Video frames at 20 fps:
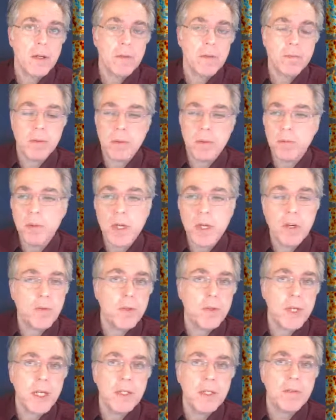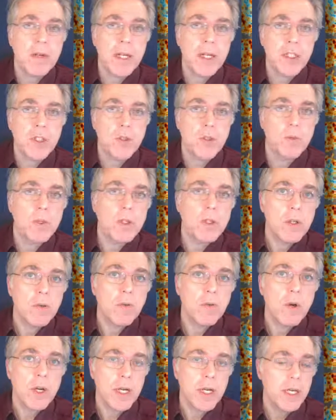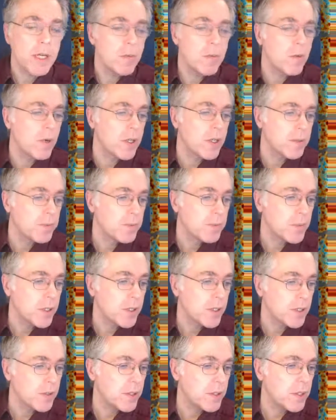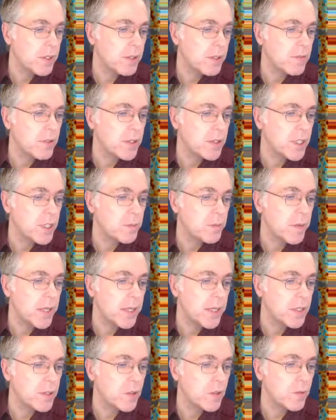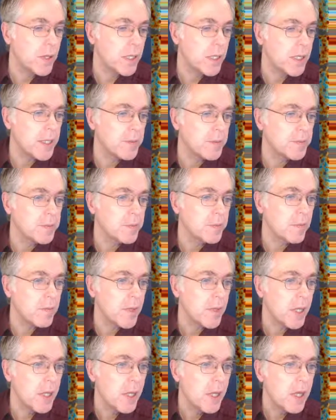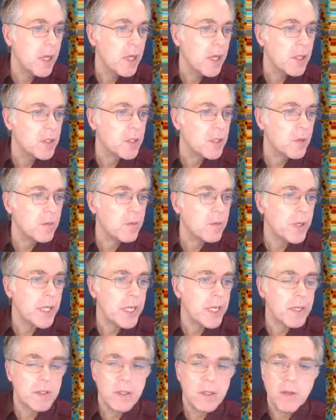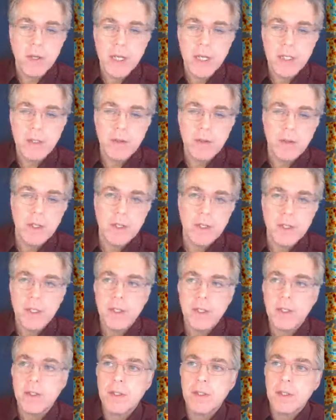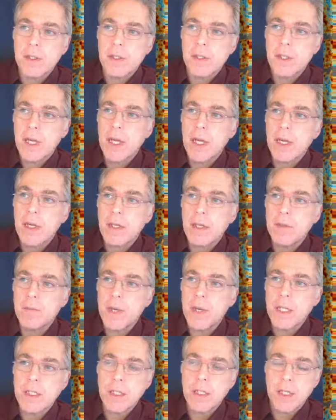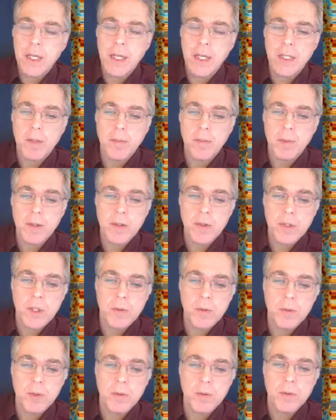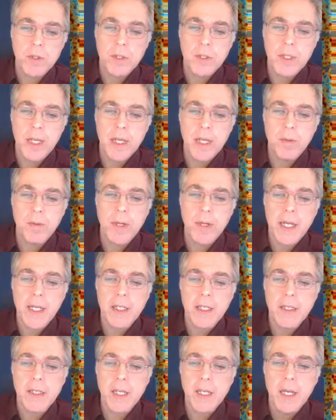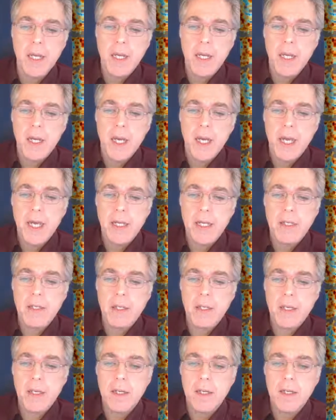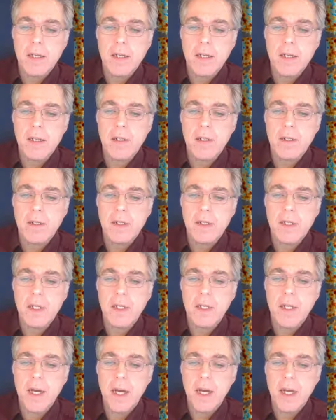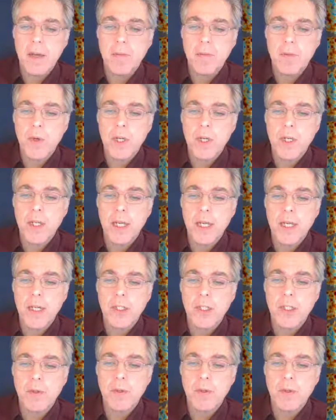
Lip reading: one of the interactions will not work anymore because the universe is expanding so quickly. So we can look at nucleosynthesis basically at a process which will take place at the time when the energy was